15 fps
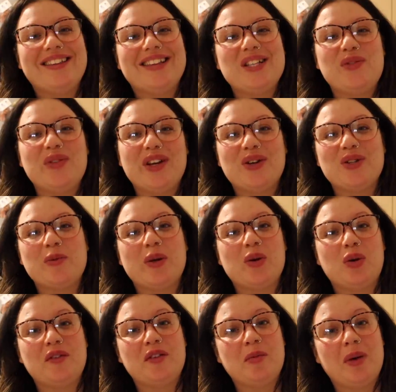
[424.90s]
This video is a bit all
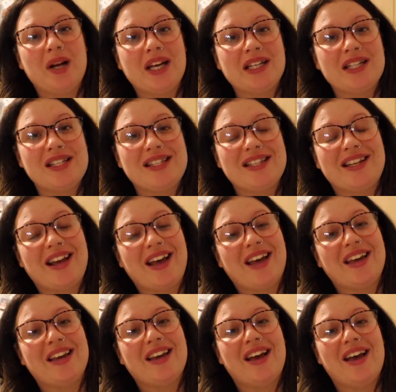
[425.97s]
over the place
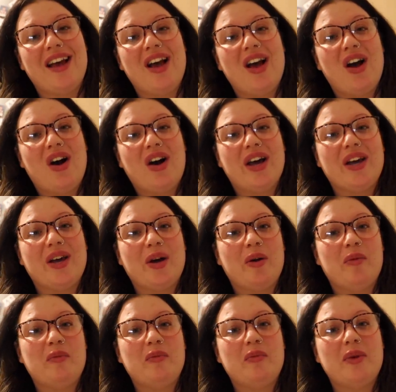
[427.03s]
today. I
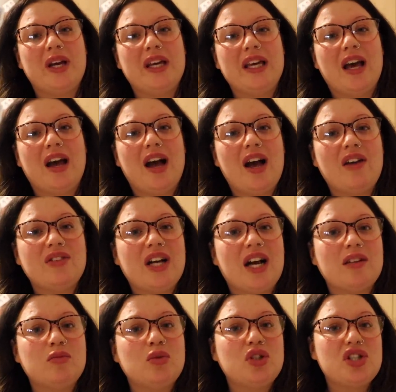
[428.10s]
um yeah haven't
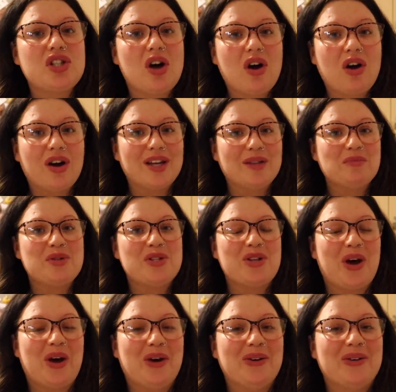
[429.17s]
had much time,
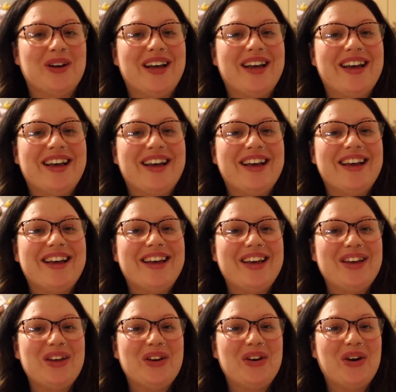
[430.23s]
so
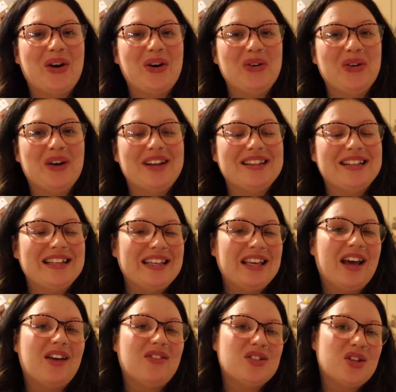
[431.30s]
you know
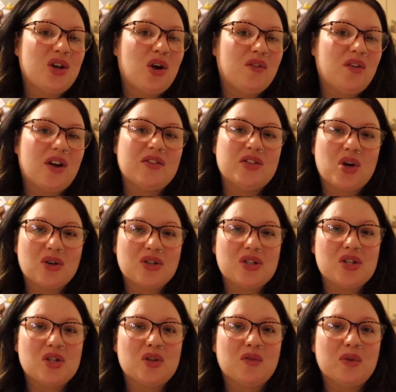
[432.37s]
yeah there's a lot of like the dogs
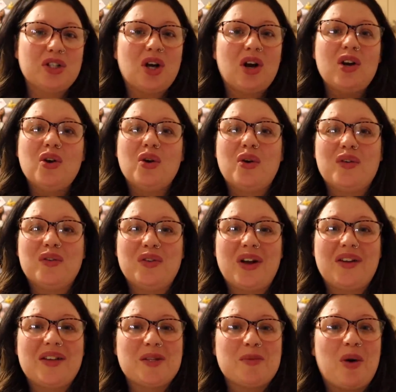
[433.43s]
and stuff which I love
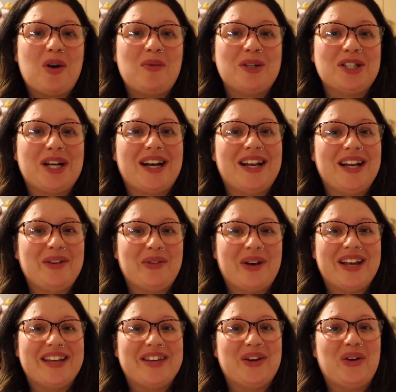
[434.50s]
like that's part of my channel
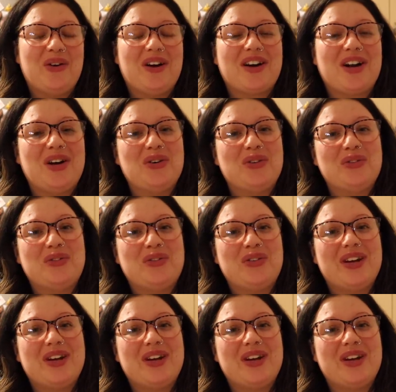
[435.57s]
anyway you know like I love